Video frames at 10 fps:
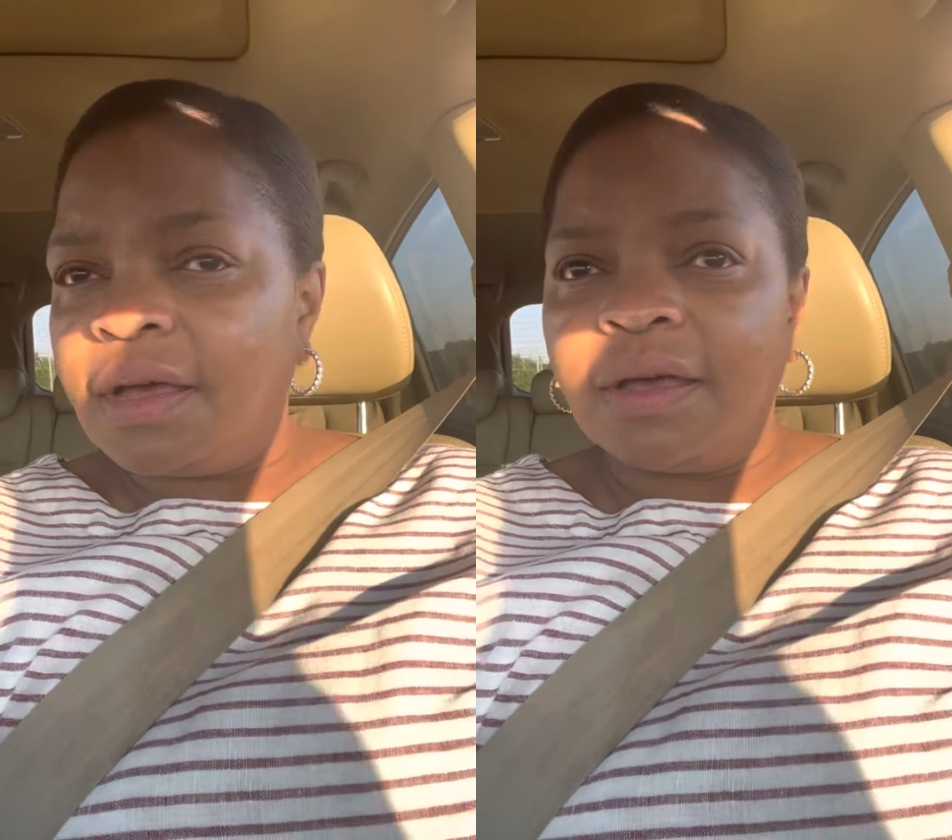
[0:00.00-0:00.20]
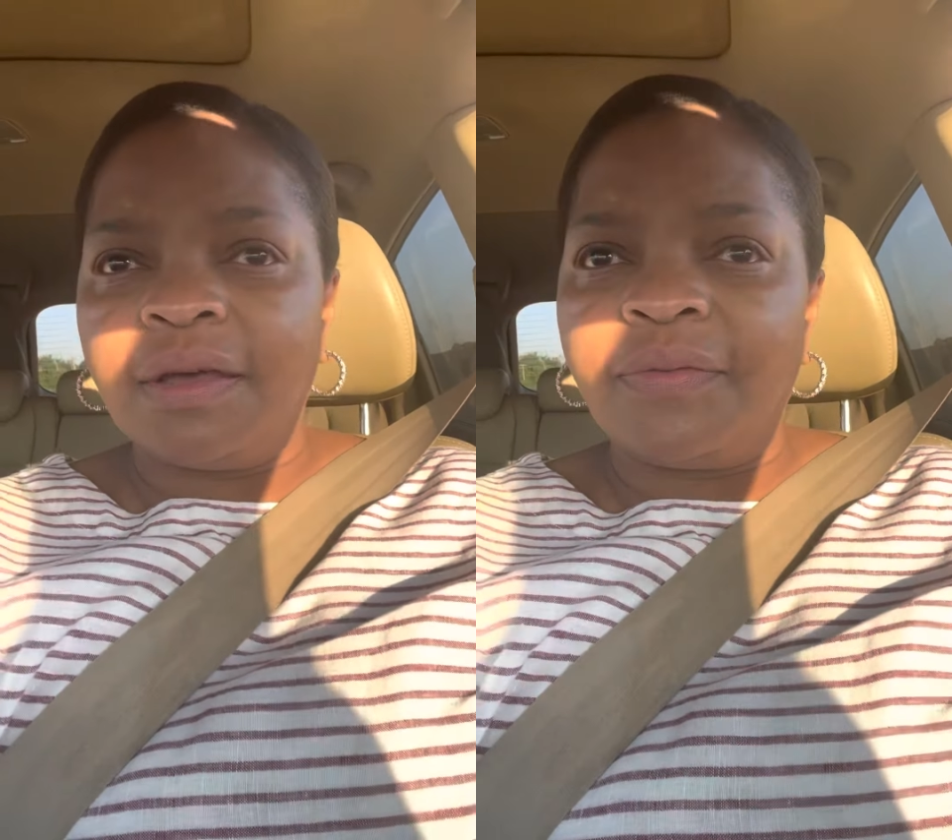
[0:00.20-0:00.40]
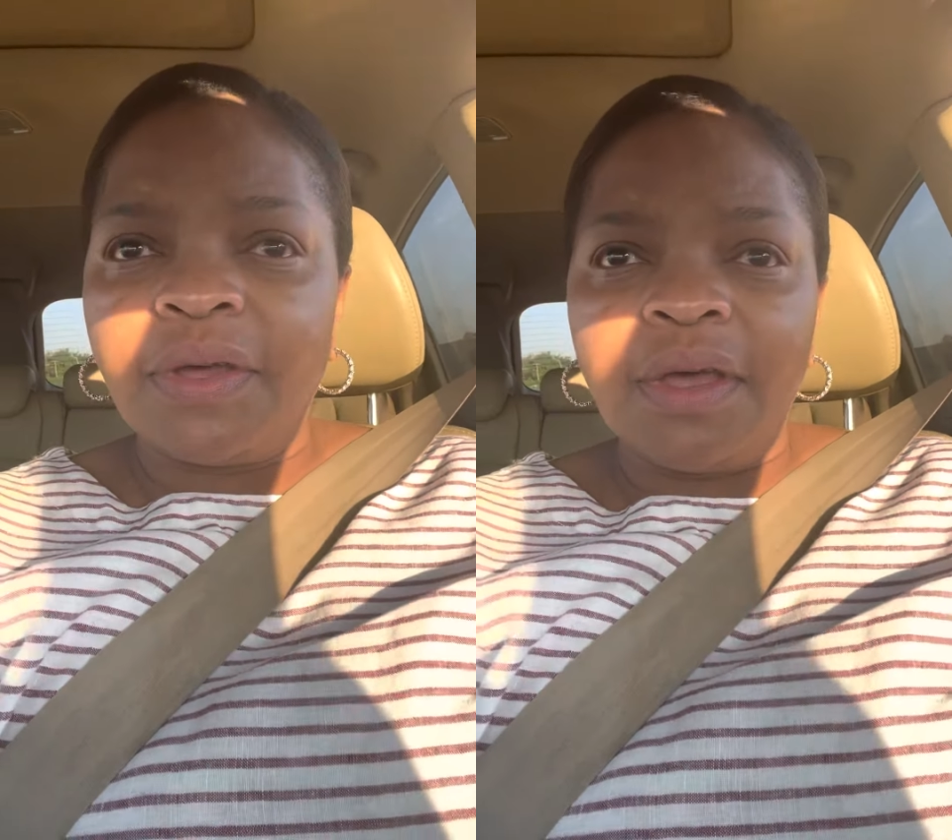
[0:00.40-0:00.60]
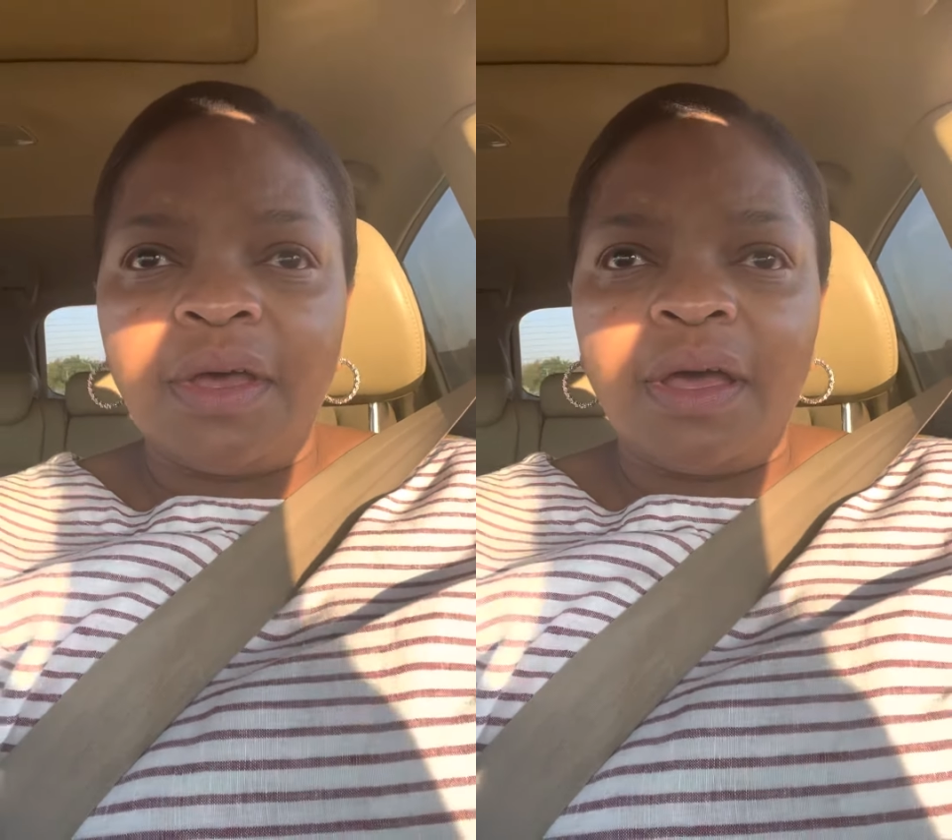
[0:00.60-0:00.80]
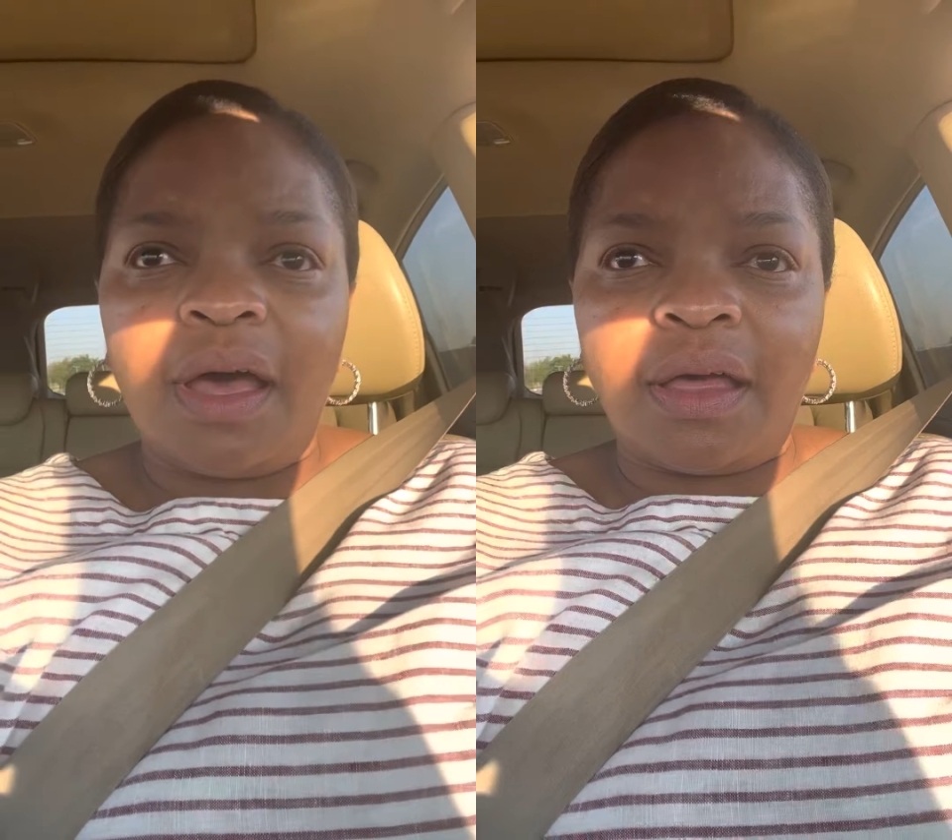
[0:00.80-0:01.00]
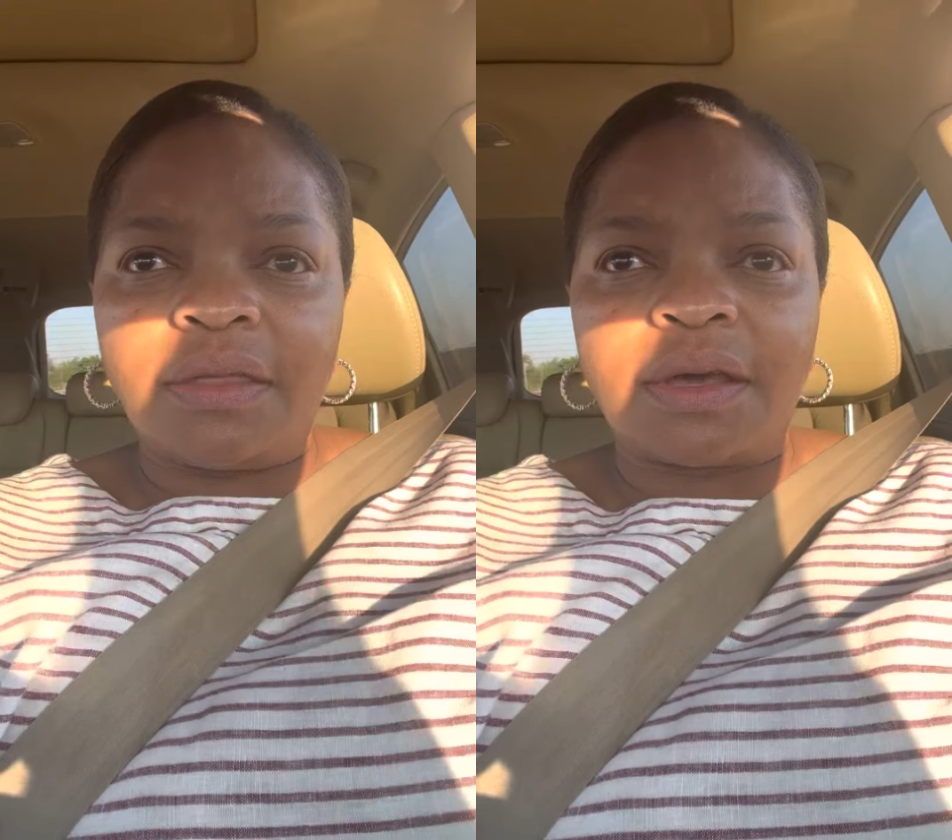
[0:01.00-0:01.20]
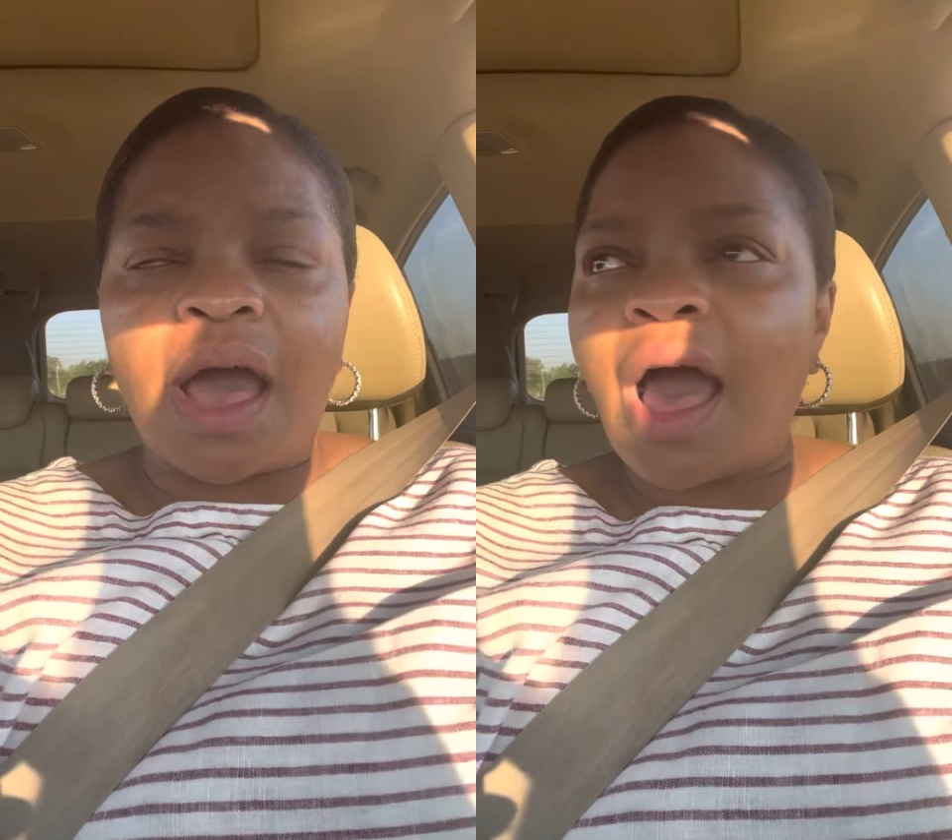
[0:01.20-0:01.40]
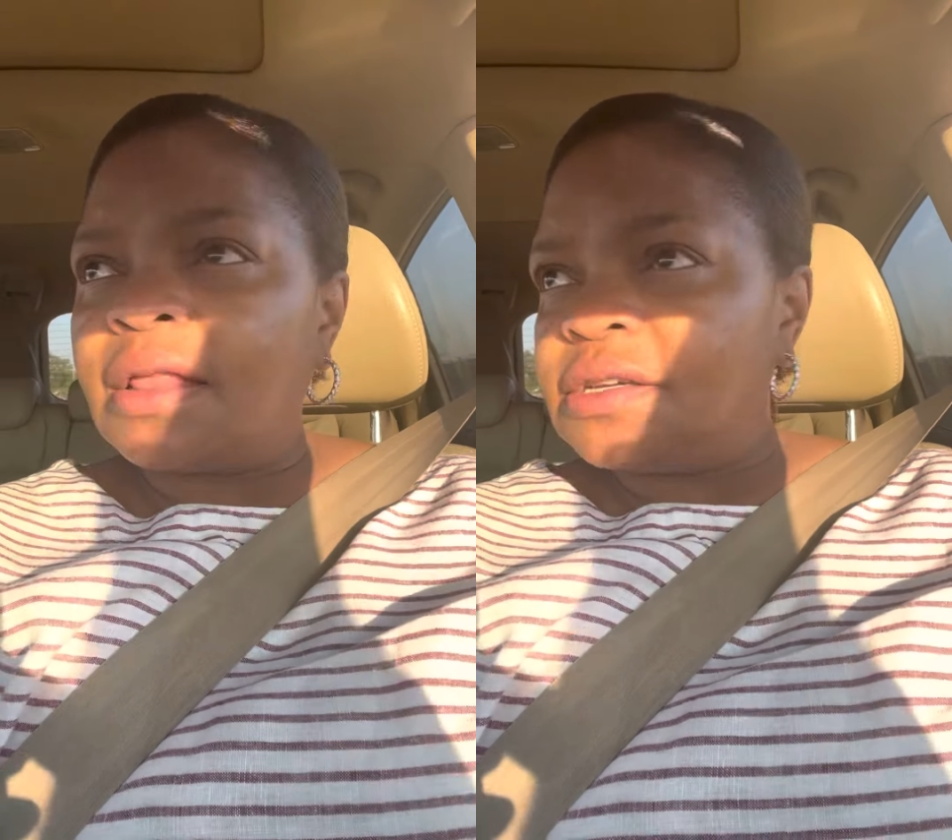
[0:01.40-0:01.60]
of the
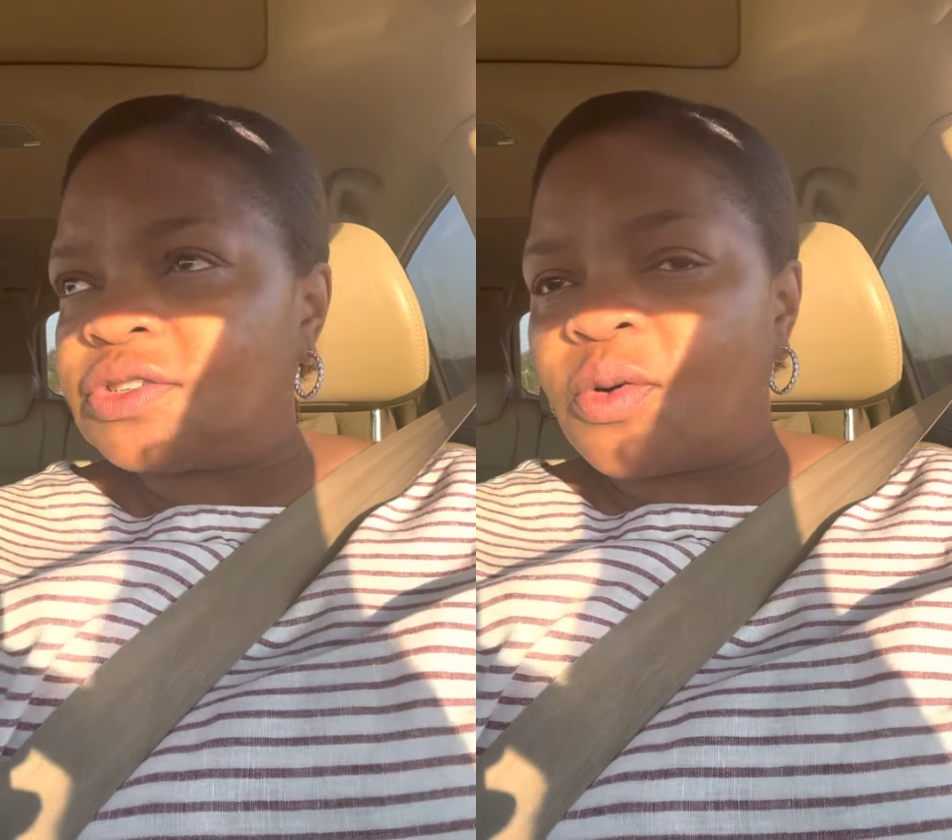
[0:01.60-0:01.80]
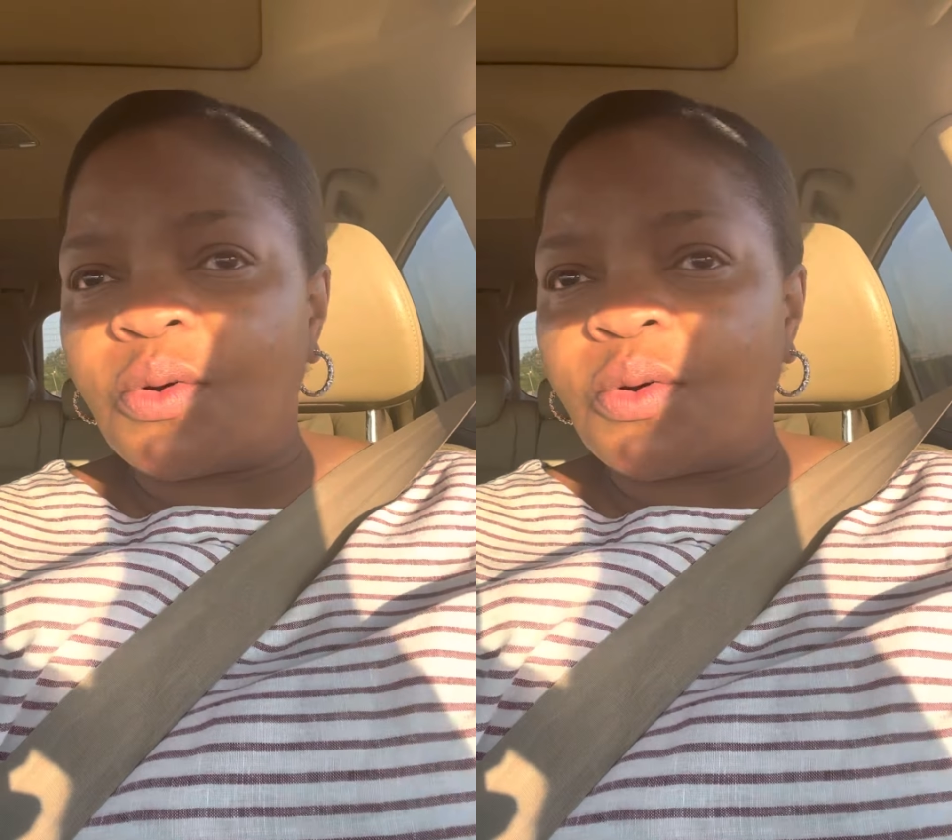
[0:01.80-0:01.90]
college